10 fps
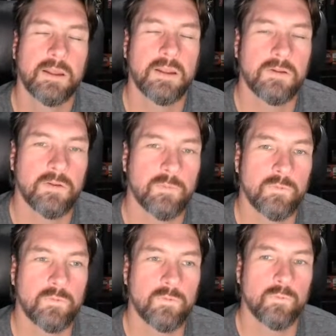into the
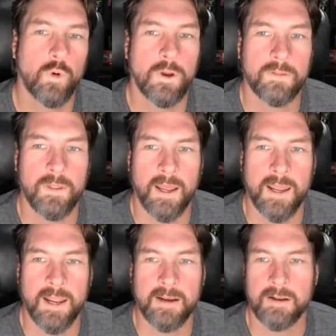point that
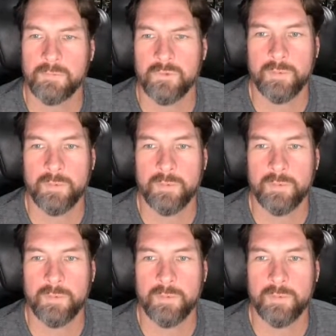I ended up